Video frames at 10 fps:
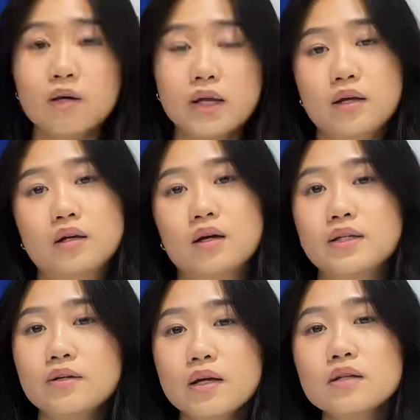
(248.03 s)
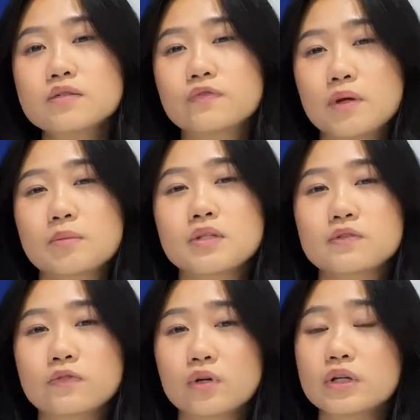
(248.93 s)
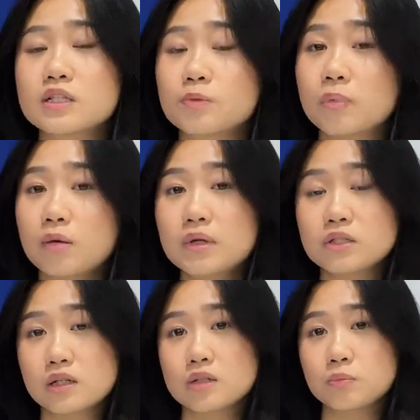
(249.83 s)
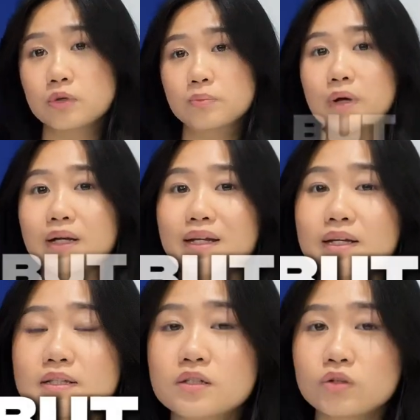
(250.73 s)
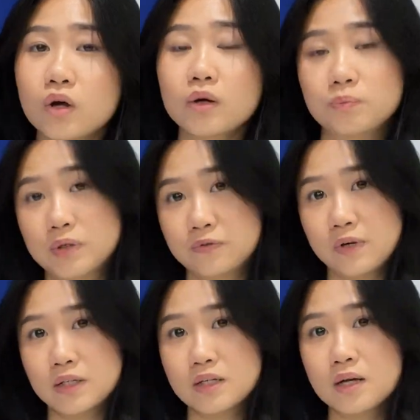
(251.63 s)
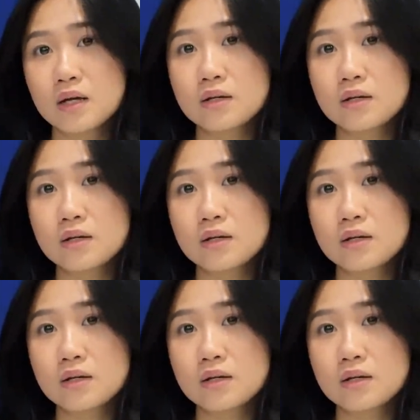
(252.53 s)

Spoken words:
Okay, the UK is famous for its public transport, but it's not perfect.